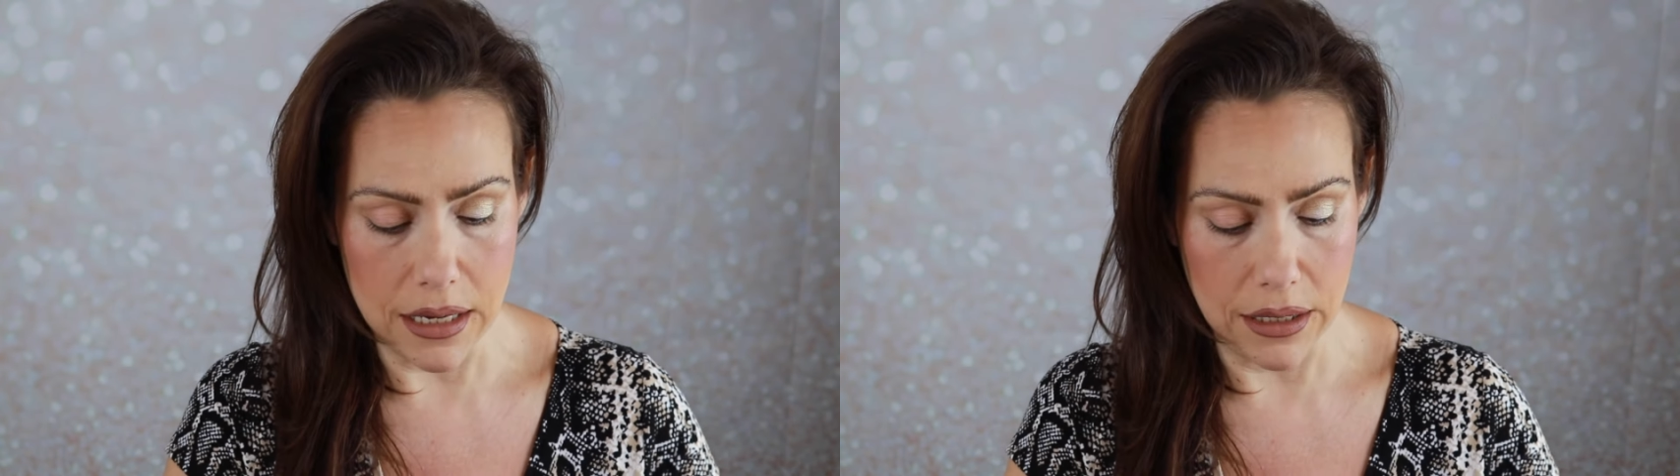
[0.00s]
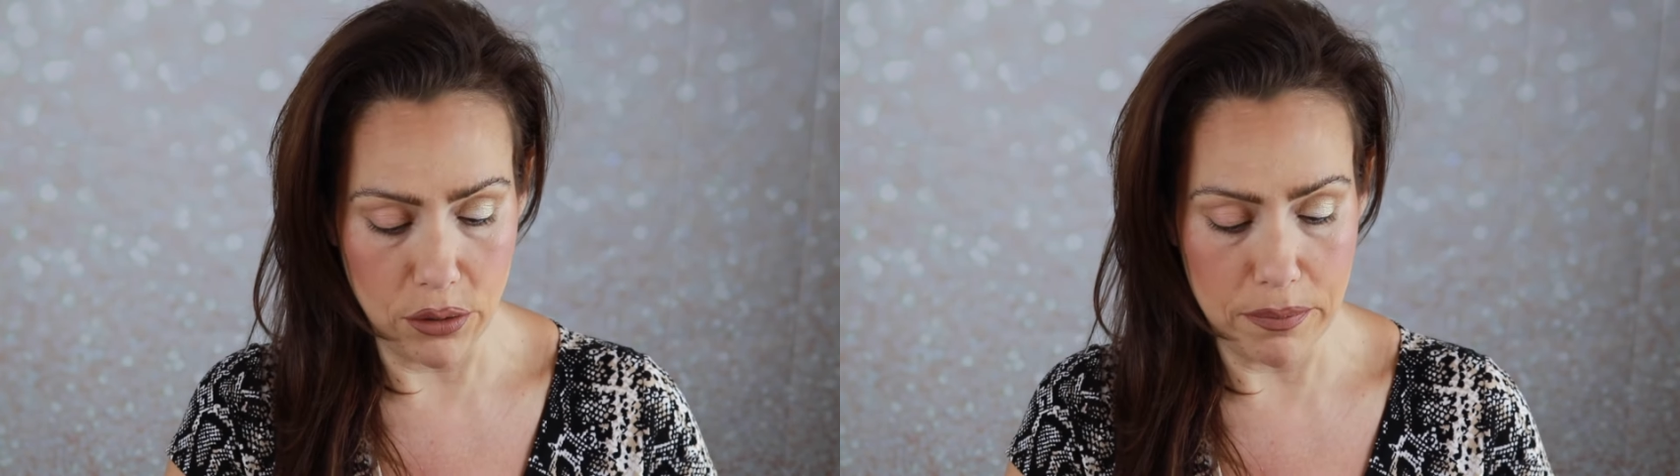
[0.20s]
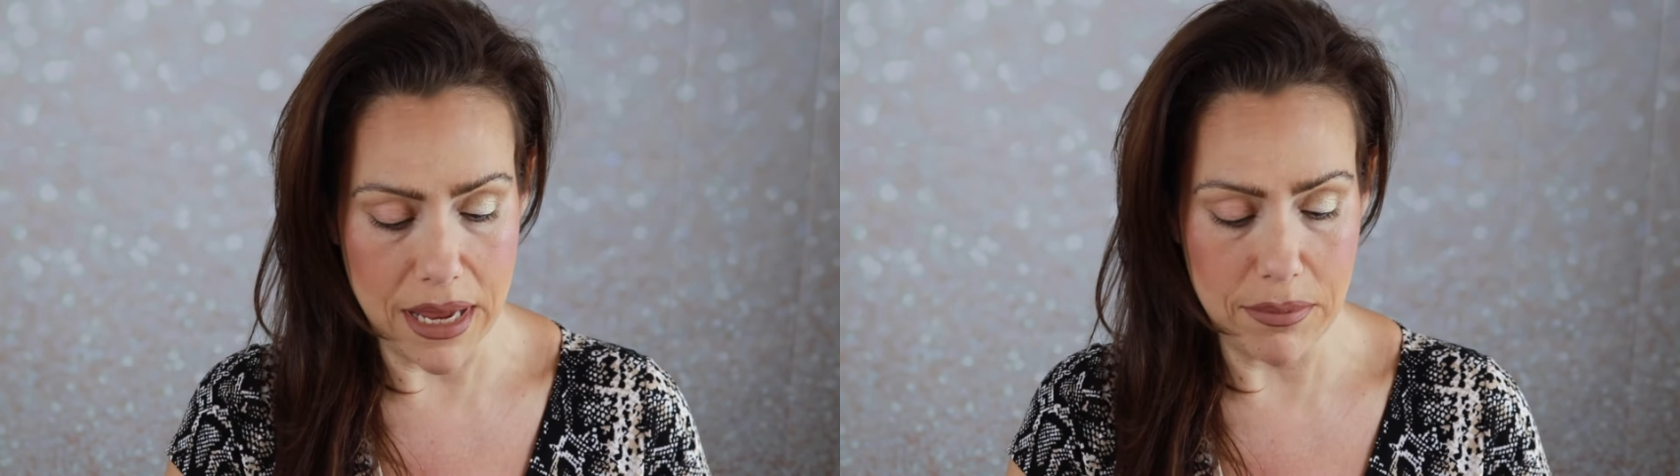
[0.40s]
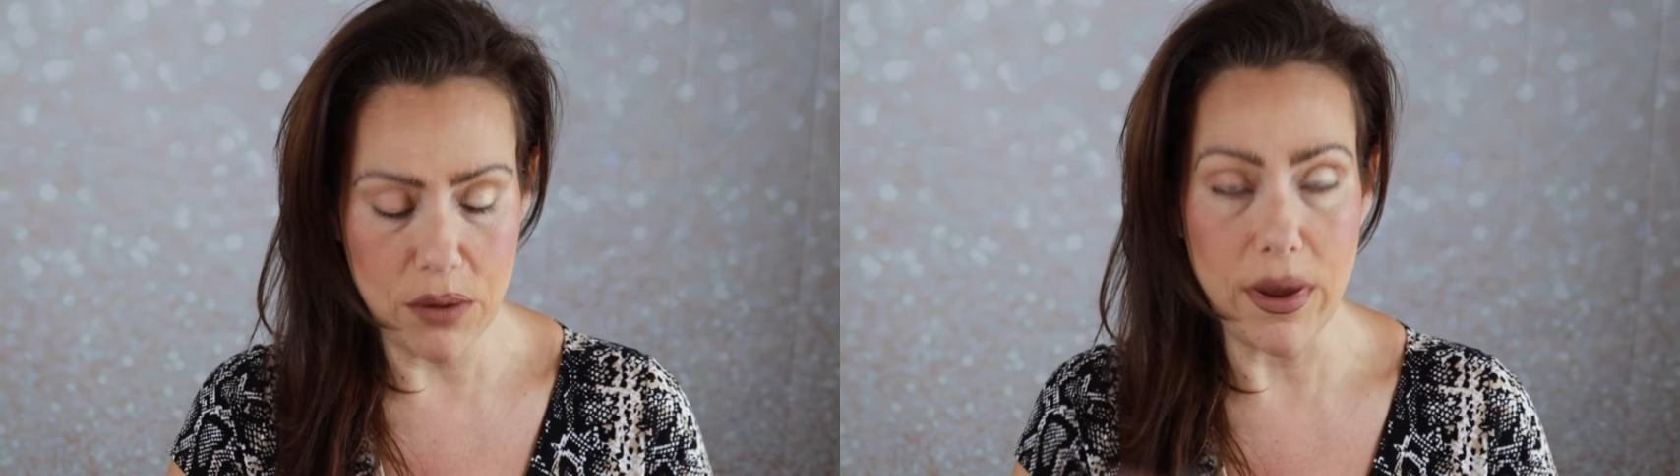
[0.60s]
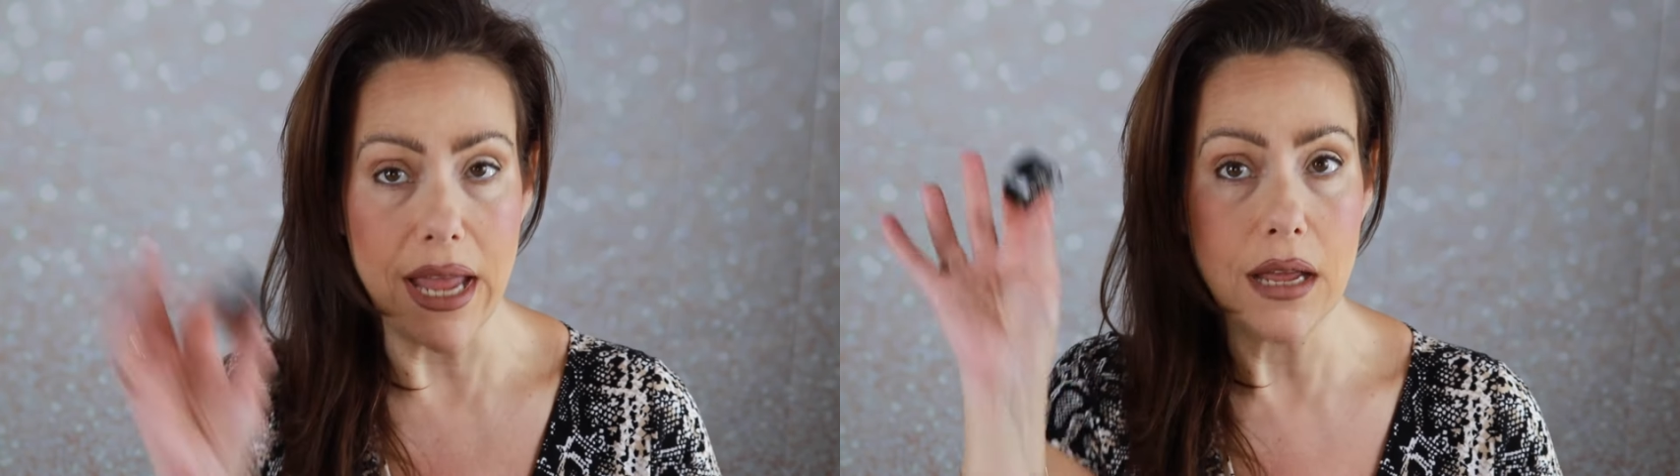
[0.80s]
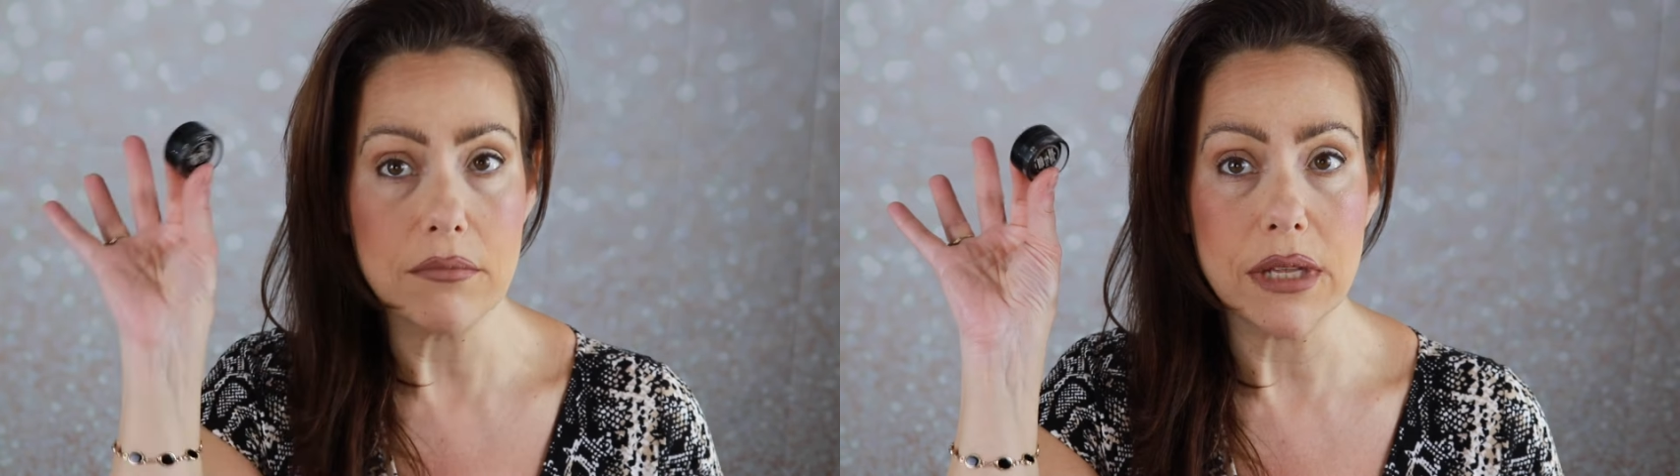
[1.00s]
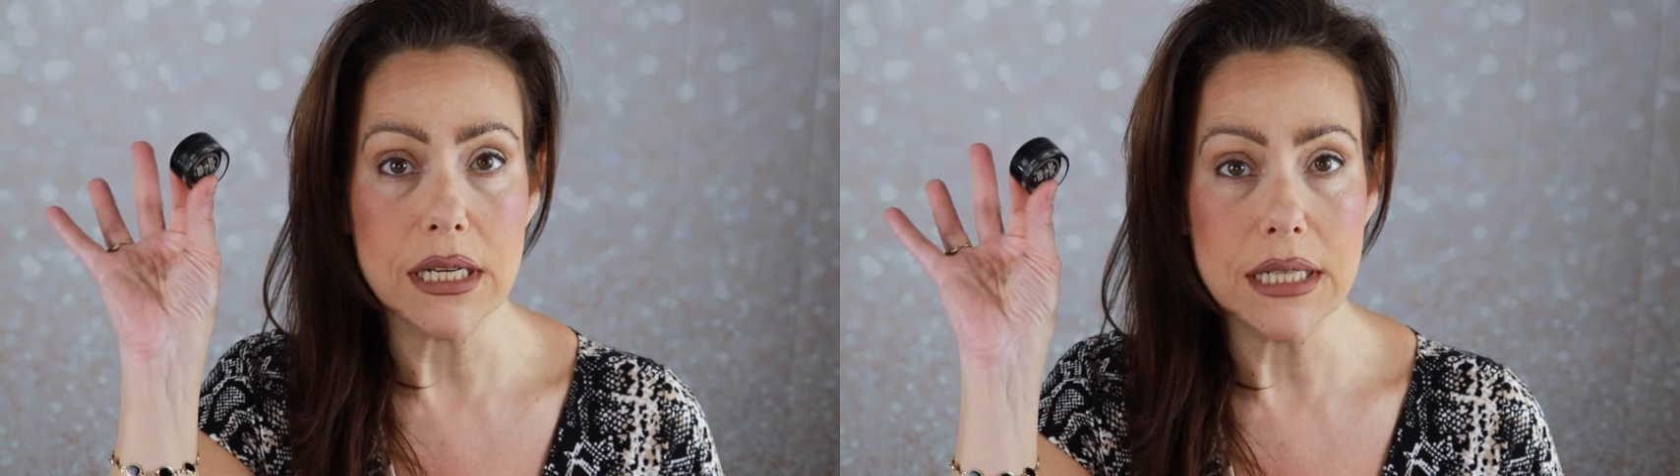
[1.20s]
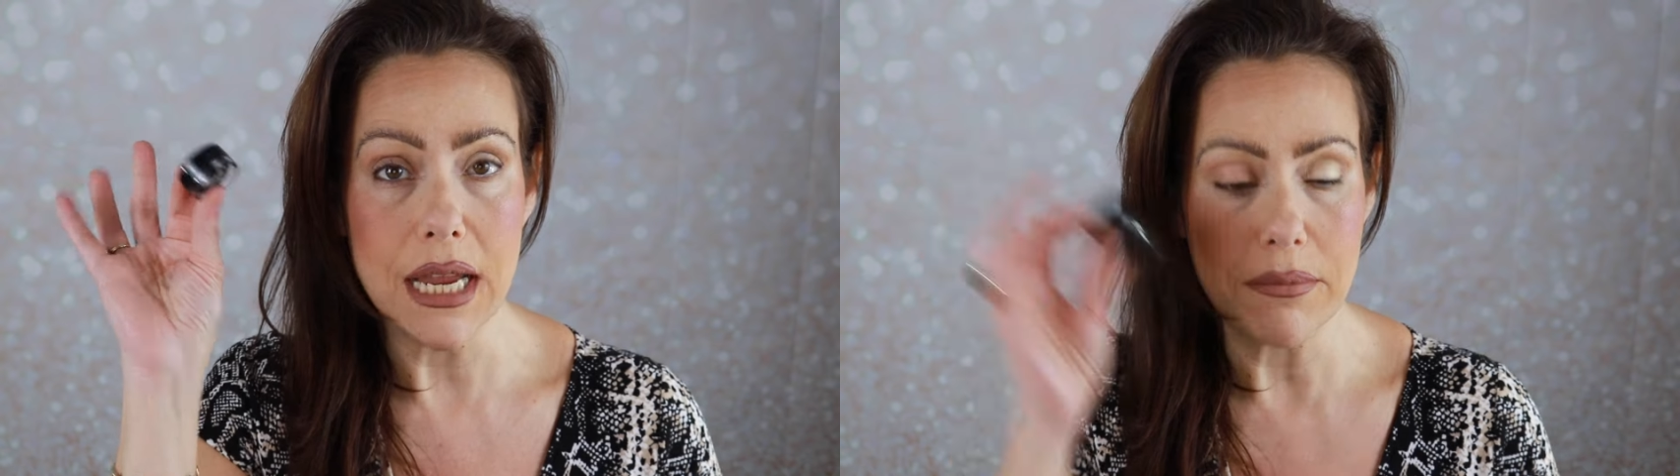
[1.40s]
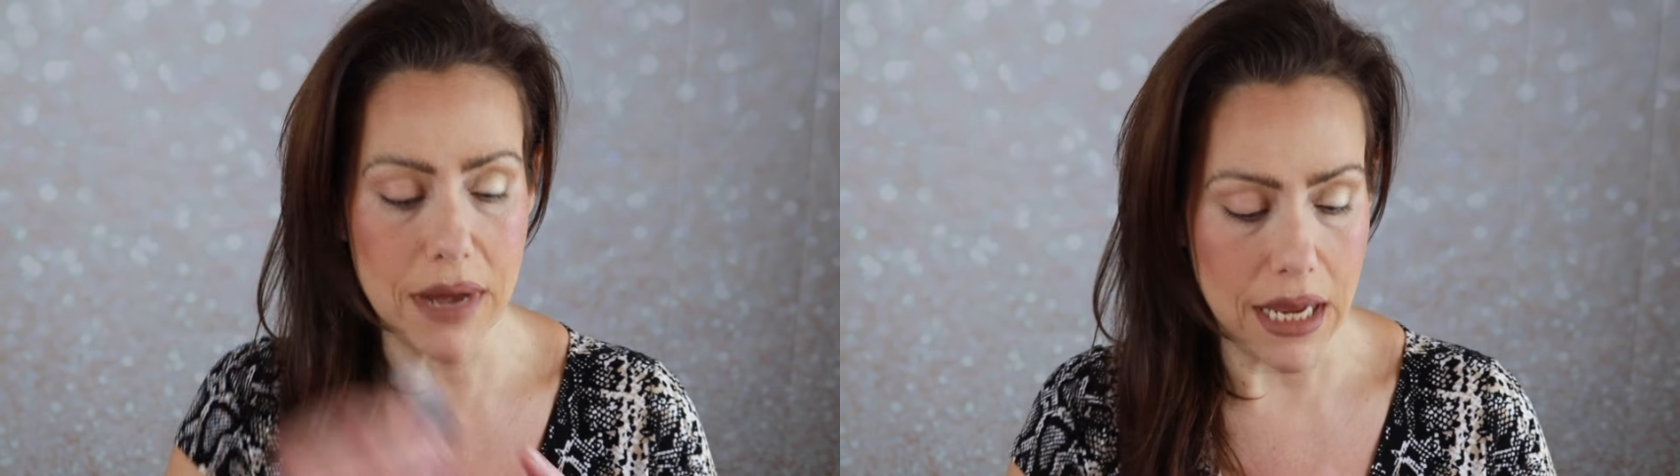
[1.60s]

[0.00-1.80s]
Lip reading: little baby wing, I'm going to take my